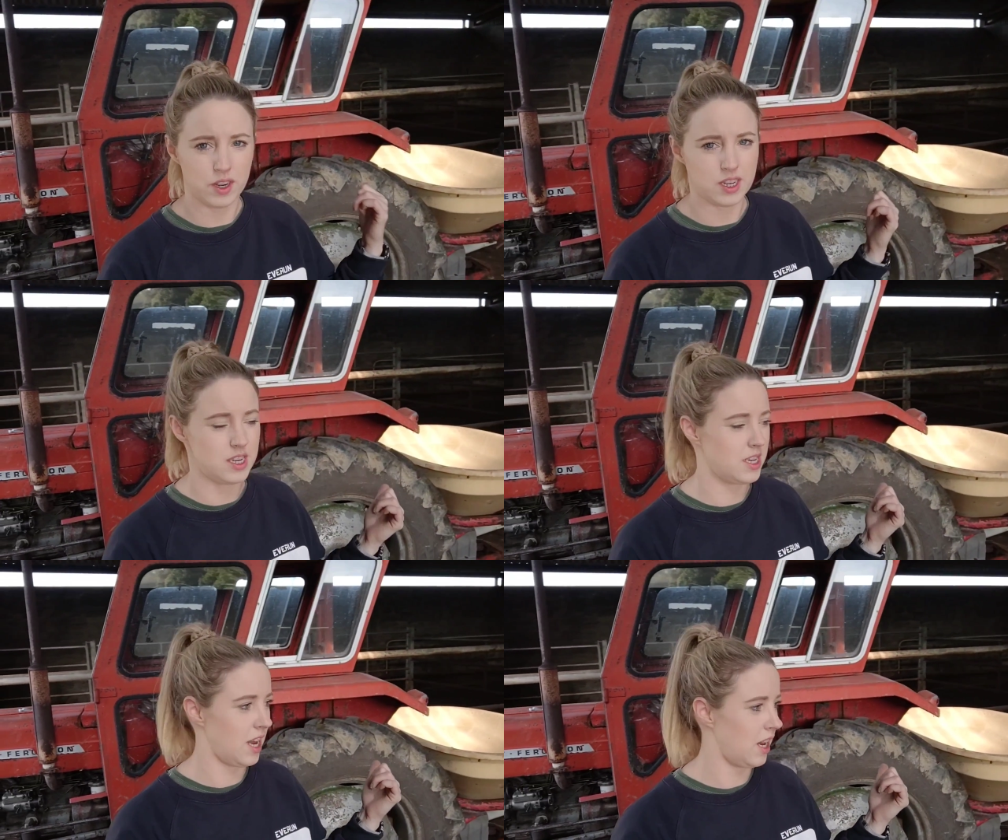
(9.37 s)
I
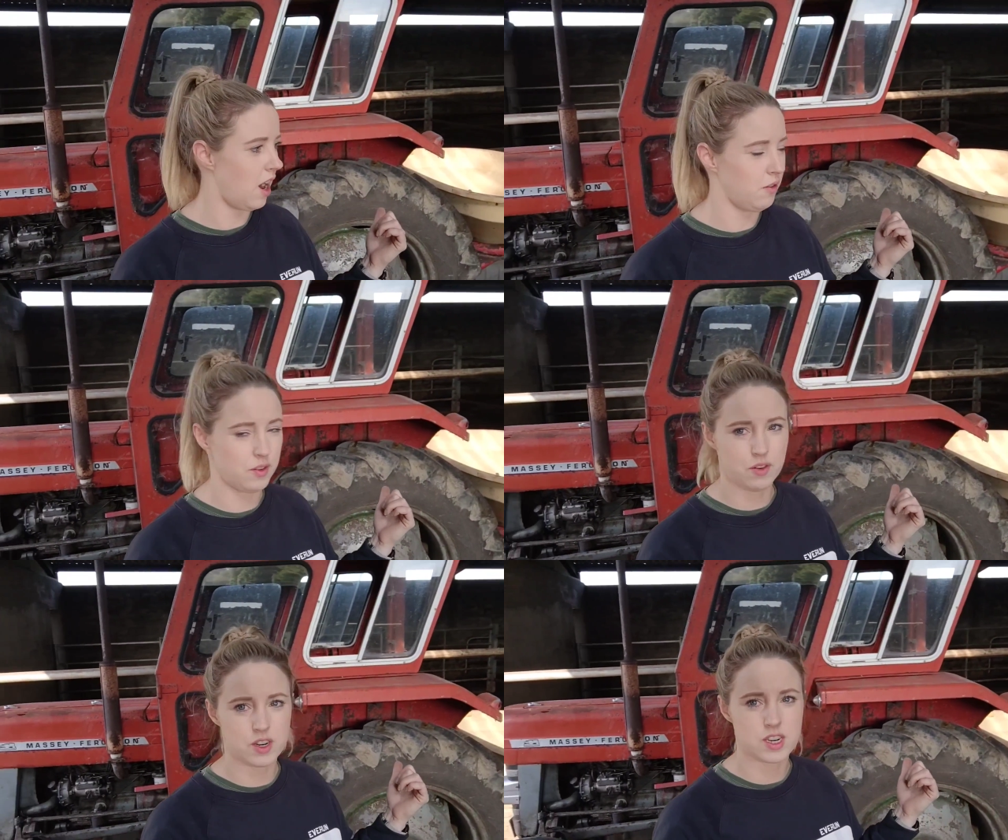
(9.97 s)
need to take
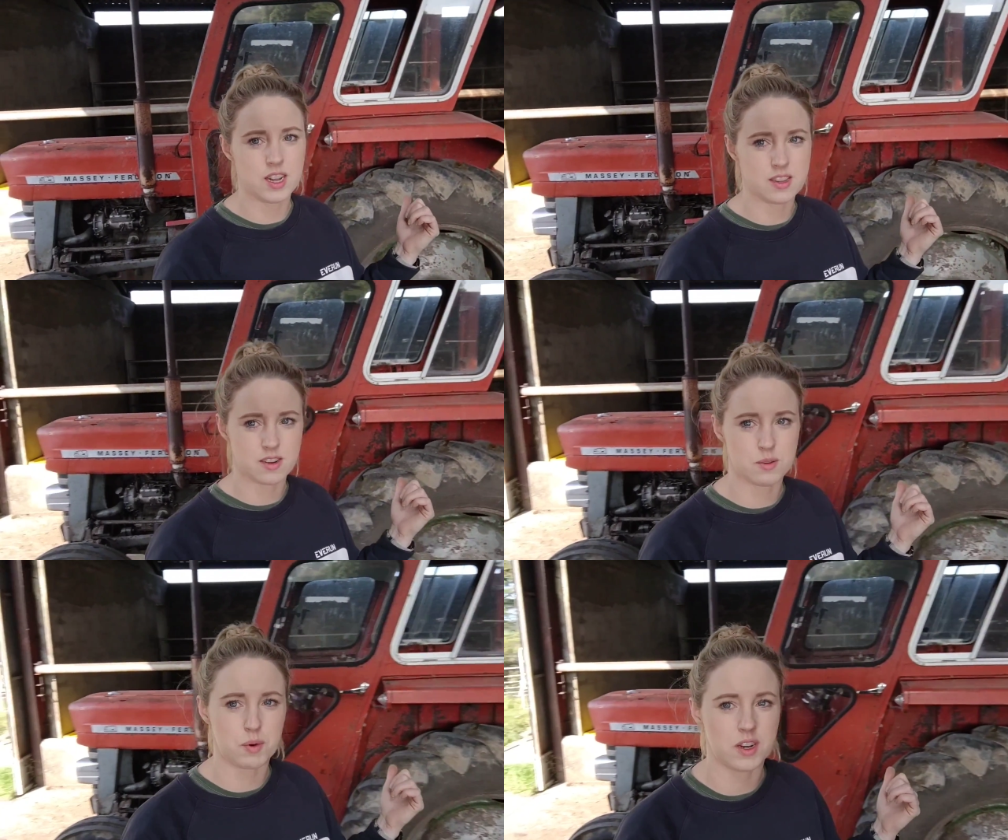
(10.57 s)
off the
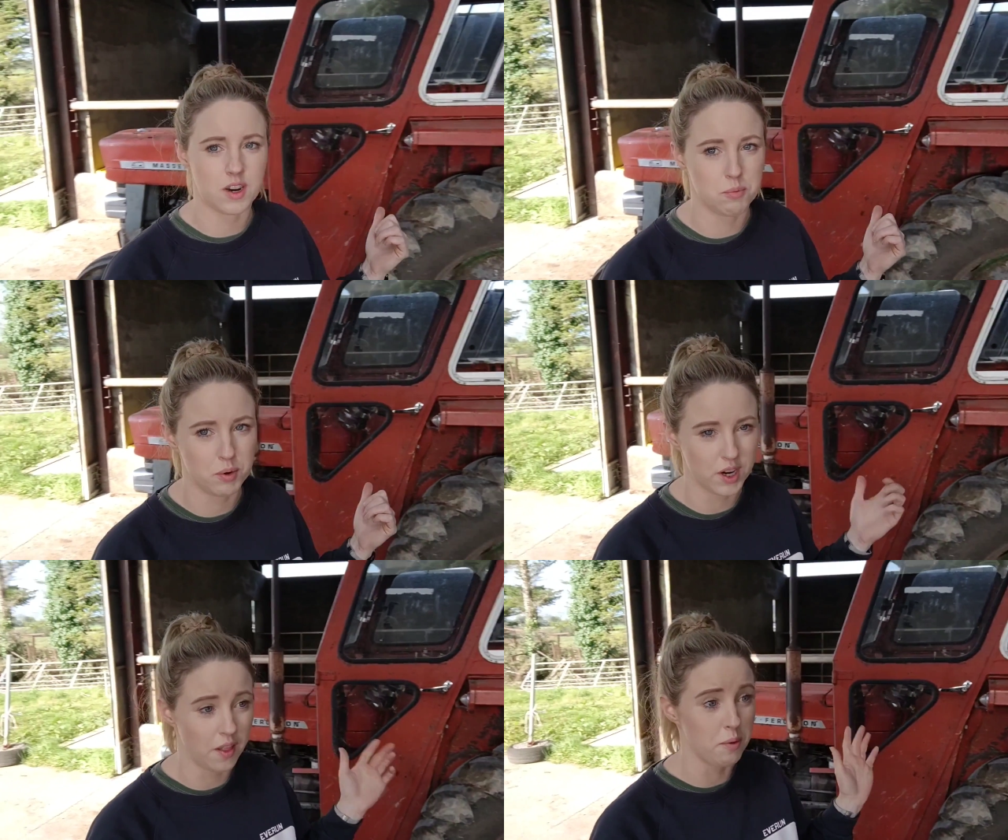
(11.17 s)
fertilizer spreader
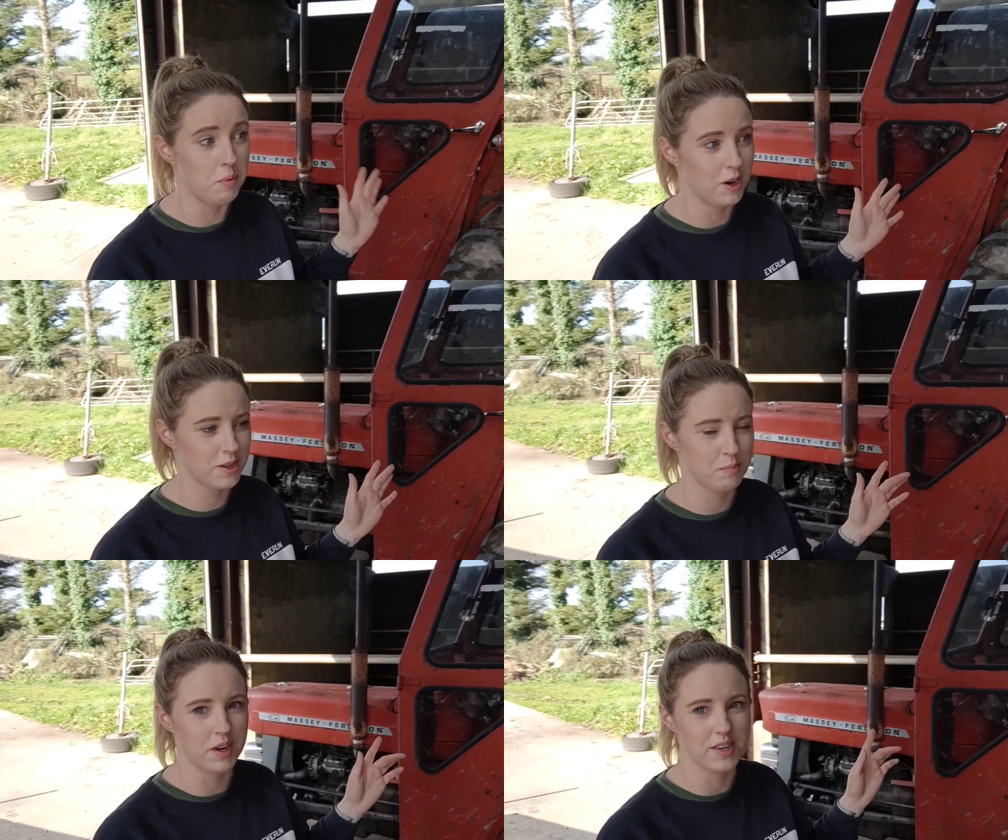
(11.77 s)
and put on the
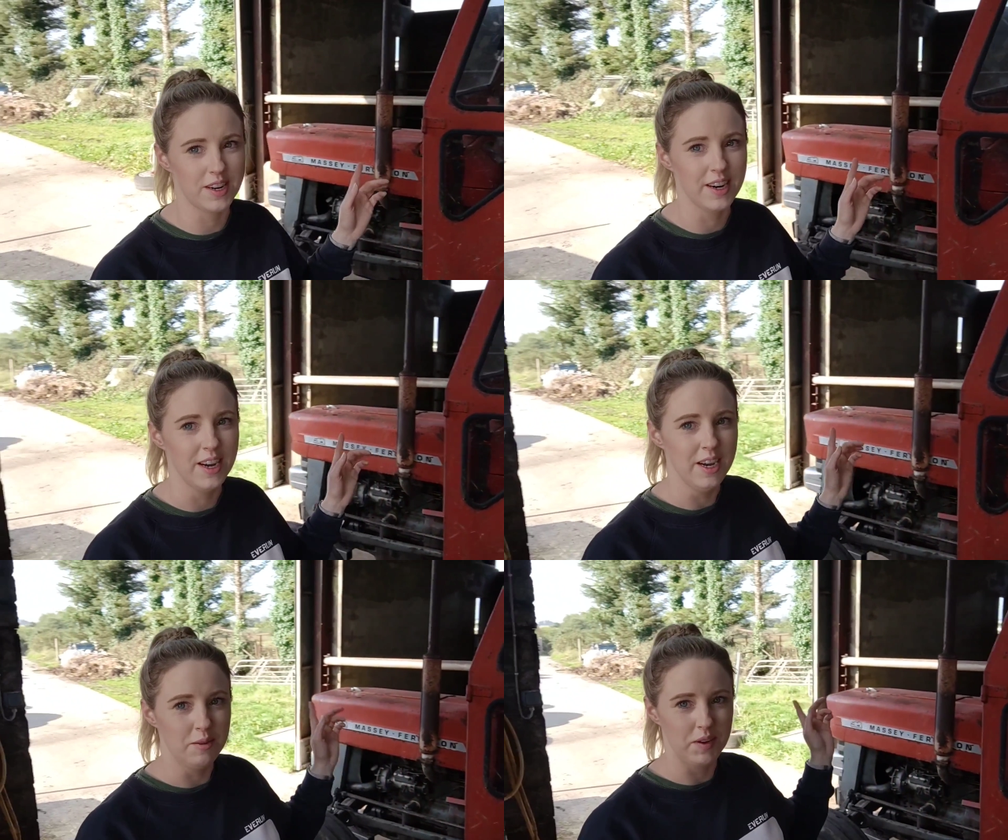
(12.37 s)
muck spreader